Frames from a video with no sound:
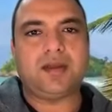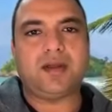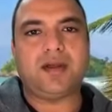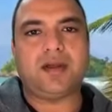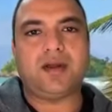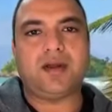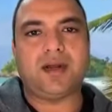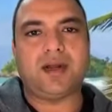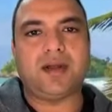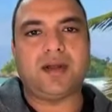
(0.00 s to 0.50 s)

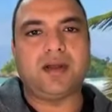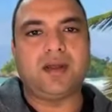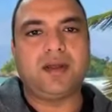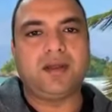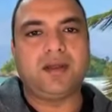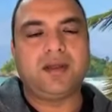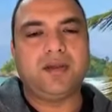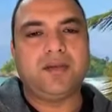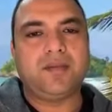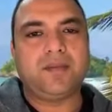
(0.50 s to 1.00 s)
all right.
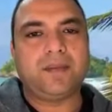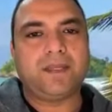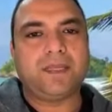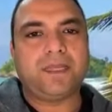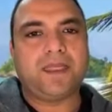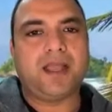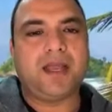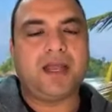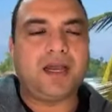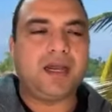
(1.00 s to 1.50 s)

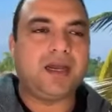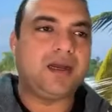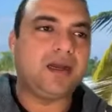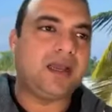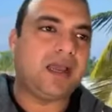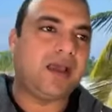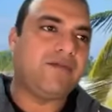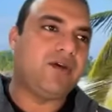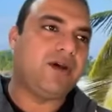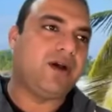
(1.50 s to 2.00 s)

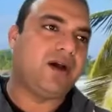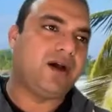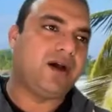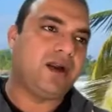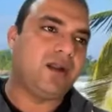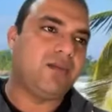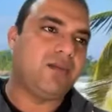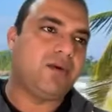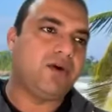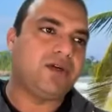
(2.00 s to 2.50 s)
Have you
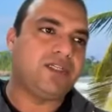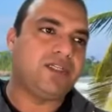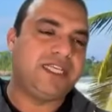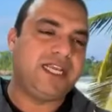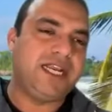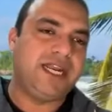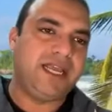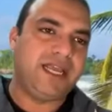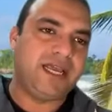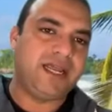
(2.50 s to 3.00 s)
heard about
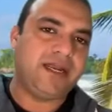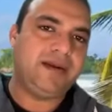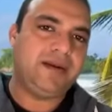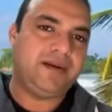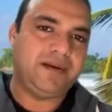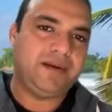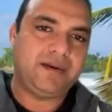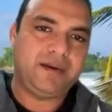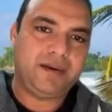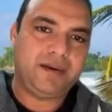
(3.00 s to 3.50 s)
CDN?